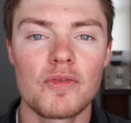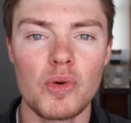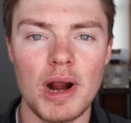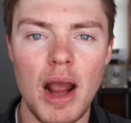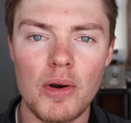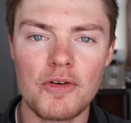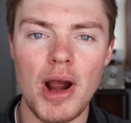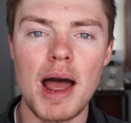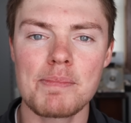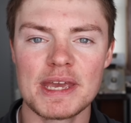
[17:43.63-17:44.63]
For our
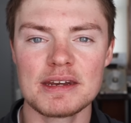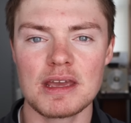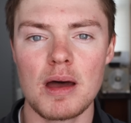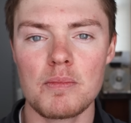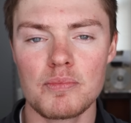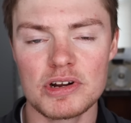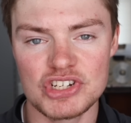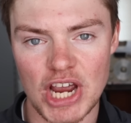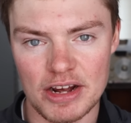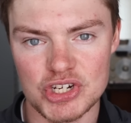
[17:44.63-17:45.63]
crop income
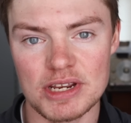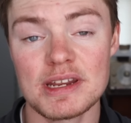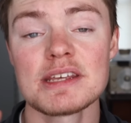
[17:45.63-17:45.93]
projection,